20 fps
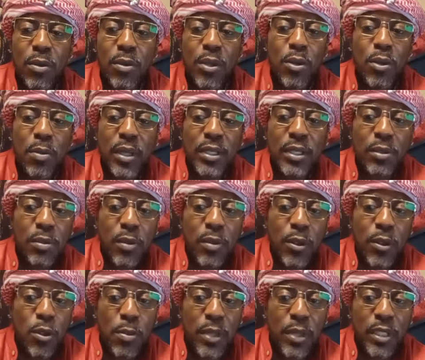
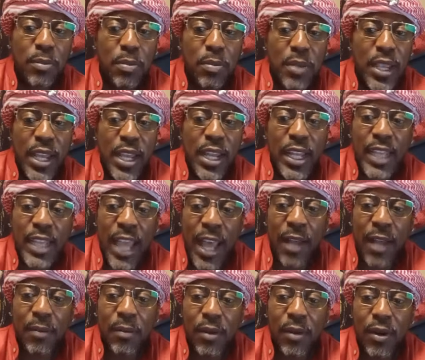must be an
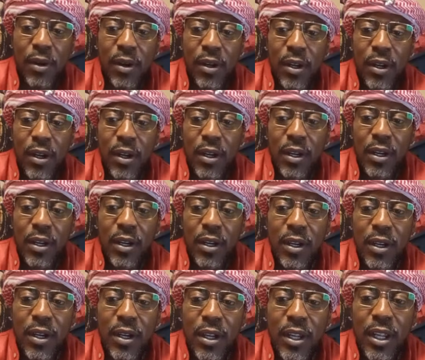adept.
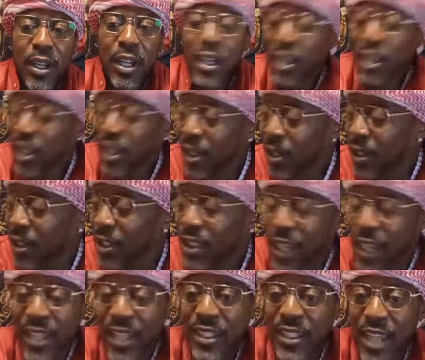It clearly
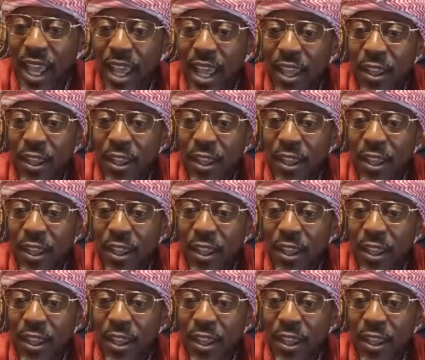says that.